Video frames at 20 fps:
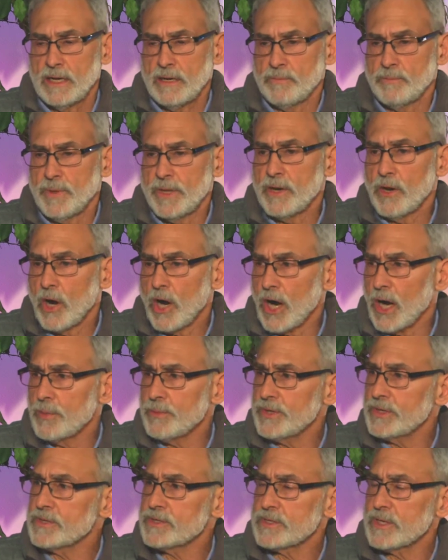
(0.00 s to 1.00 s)
been
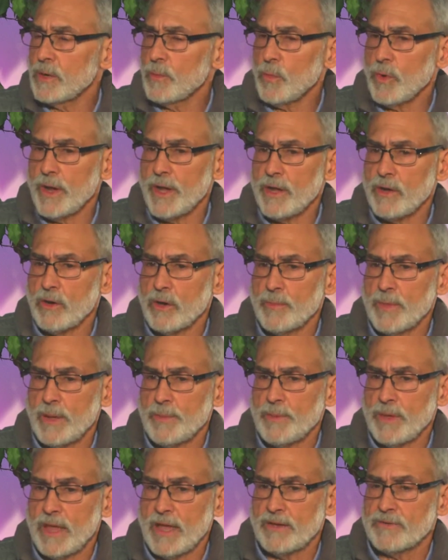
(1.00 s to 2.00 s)
harmed in some way or
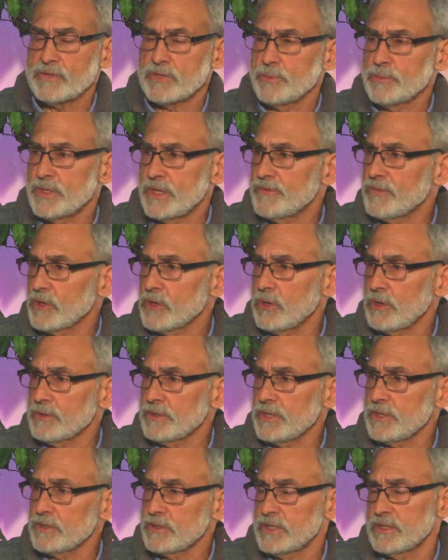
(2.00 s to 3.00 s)
maybe have some
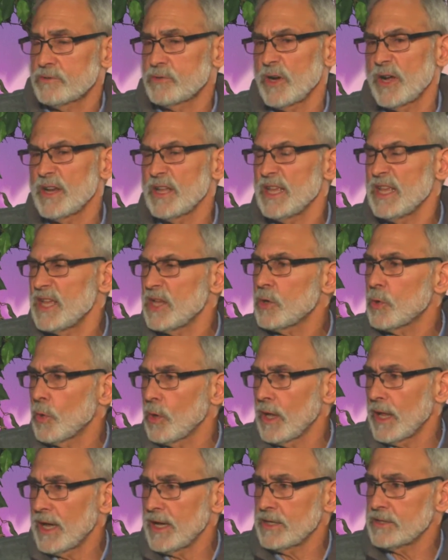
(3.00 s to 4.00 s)
difficulties to try to
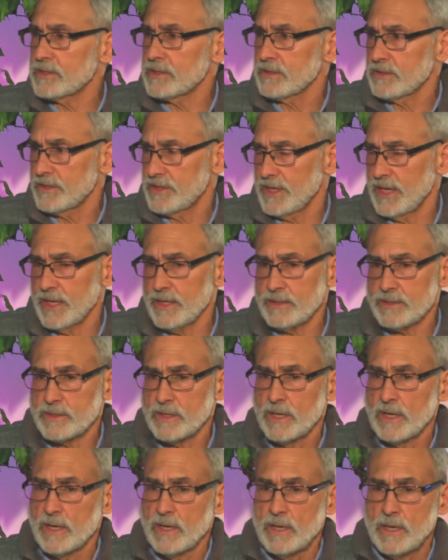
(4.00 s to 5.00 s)
equalize things.
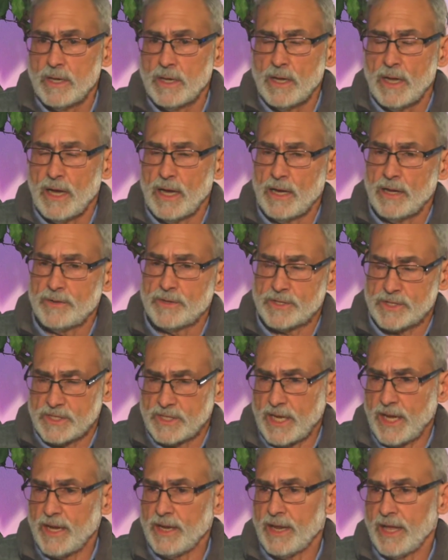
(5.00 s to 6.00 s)
The
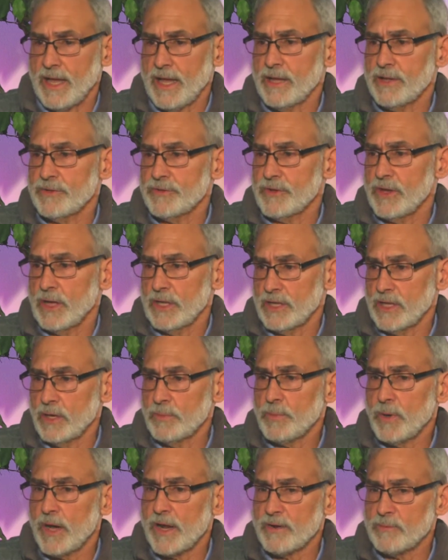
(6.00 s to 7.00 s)
state has a little
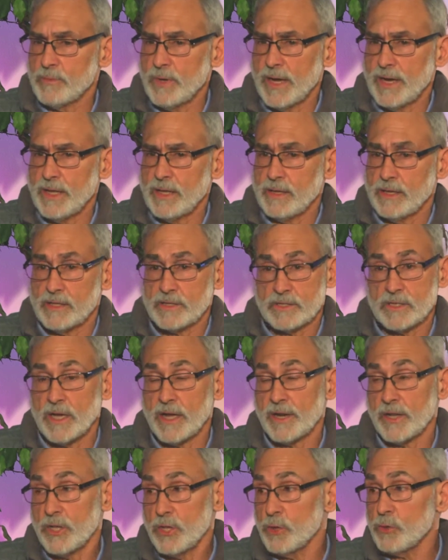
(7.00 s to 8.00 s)
pot of money, and it's
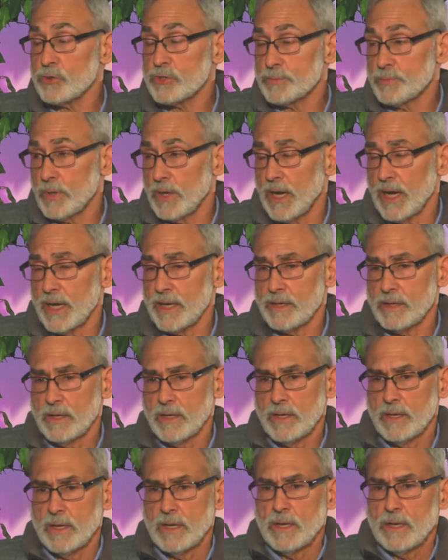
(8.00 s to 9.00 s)
not a huge pot.
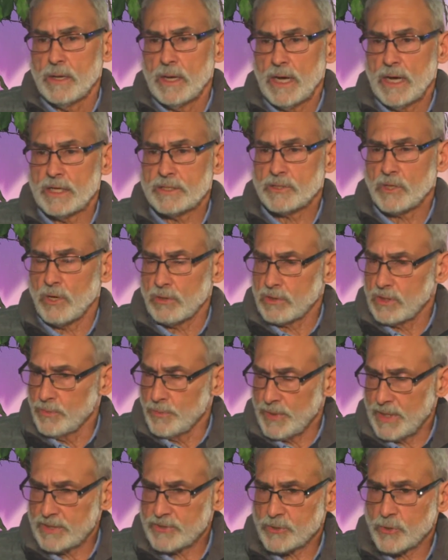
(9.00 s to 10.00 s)
It's called
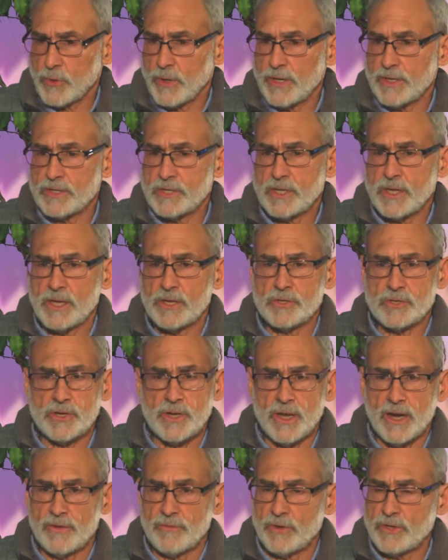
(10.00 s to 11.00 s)
compensatory education.
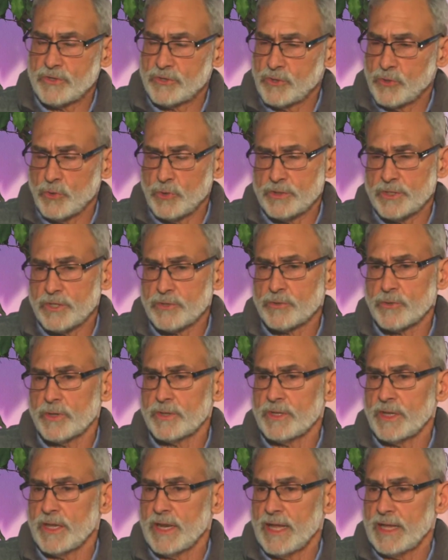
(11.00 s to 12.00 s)
Every school
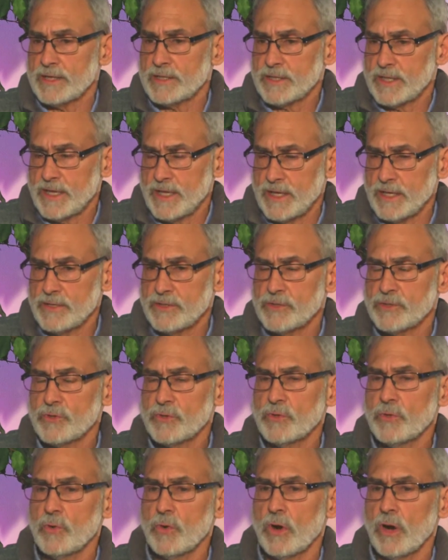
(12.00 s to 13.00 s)
district that has kids
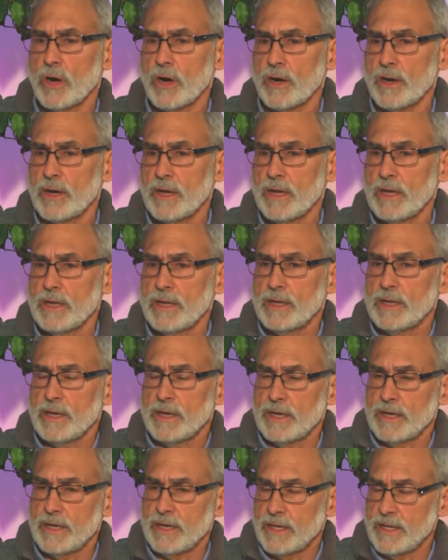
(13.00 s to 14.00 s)
who are
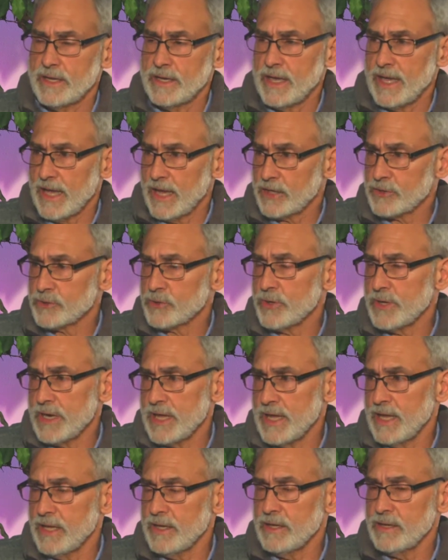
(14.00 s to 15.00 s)
in extra
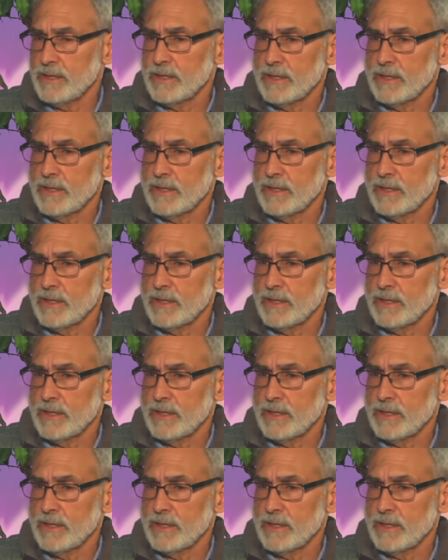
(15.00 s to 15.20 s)
need